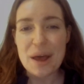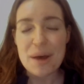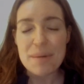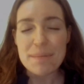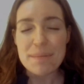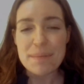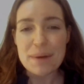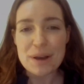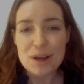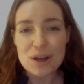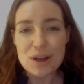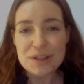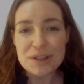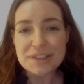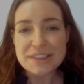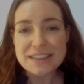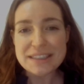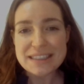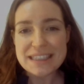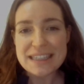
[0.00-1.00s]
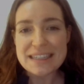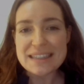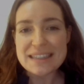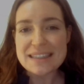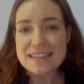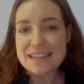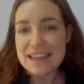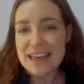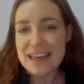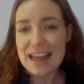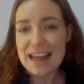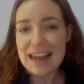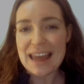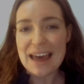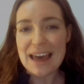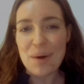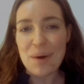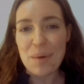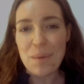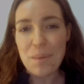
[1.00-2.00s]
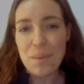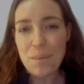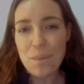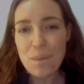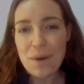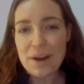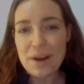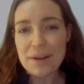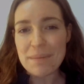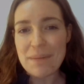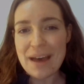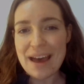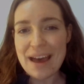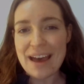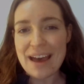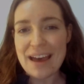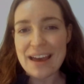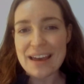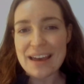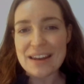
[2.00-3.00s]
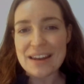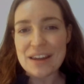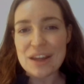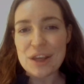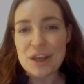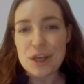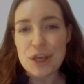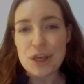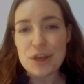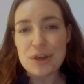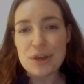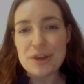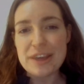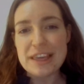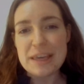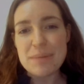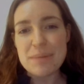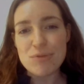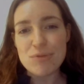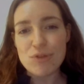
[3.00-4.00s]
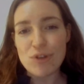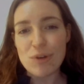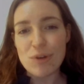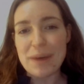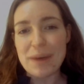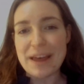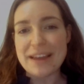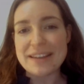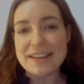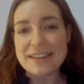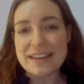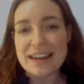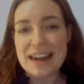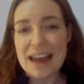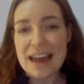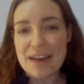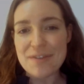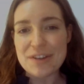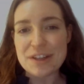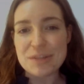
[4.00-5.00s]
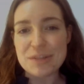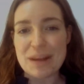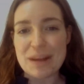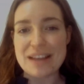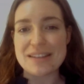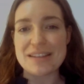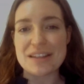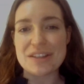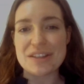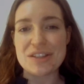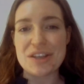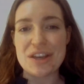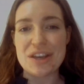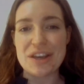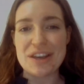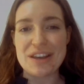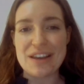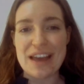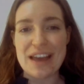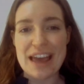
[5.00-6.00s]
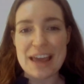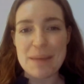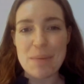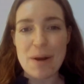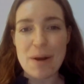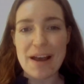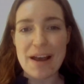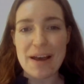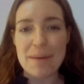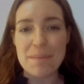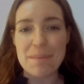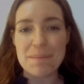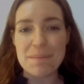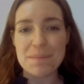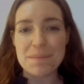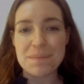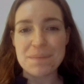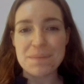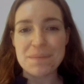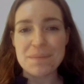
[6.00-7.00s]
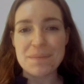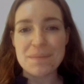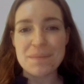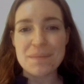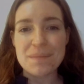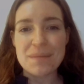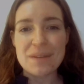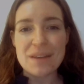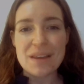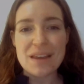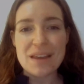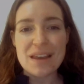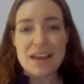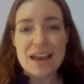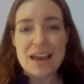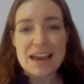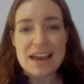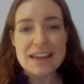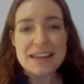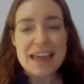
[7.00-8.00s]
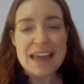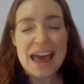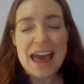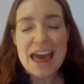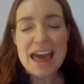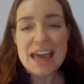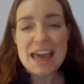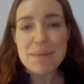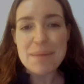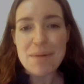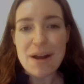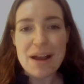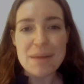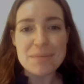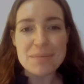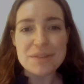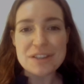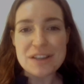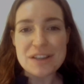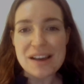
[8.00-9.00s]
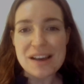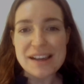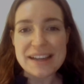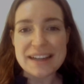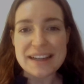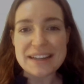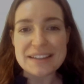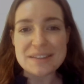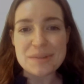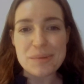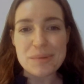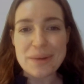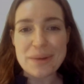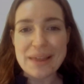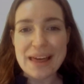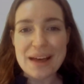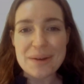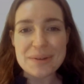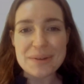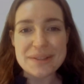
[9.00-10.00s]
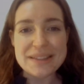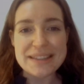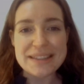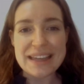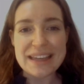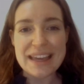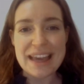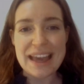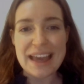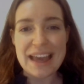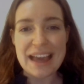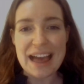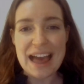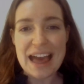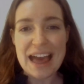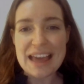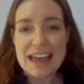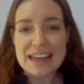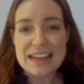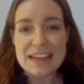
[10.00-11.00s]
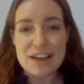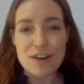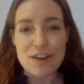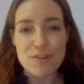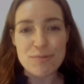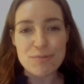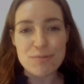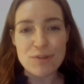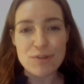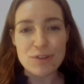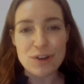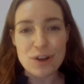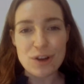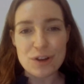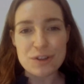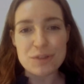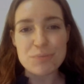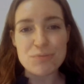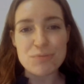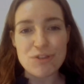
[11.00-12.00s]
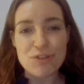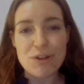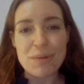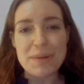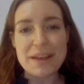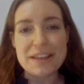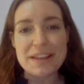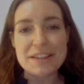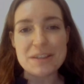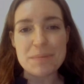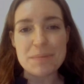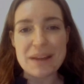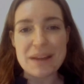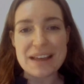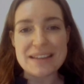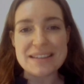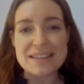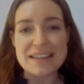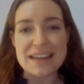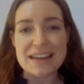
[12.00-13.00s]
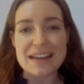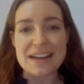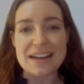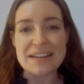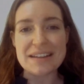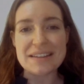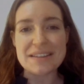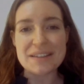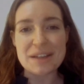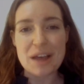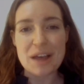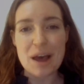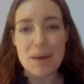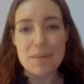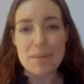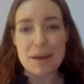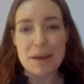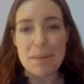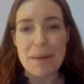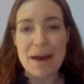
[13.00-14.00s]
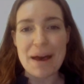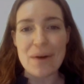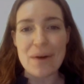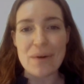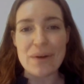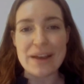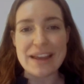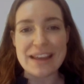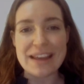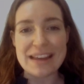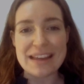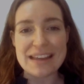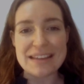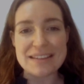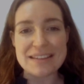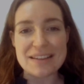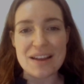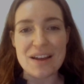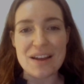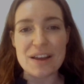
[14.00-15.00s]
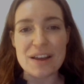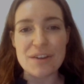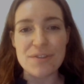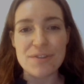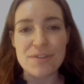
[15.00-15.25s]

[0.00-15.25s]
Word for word: But God did single out one man who he promised lavish blessing to, Abraham. And yet, Abraham died without seeing any of God's promised blessings coming about in his life.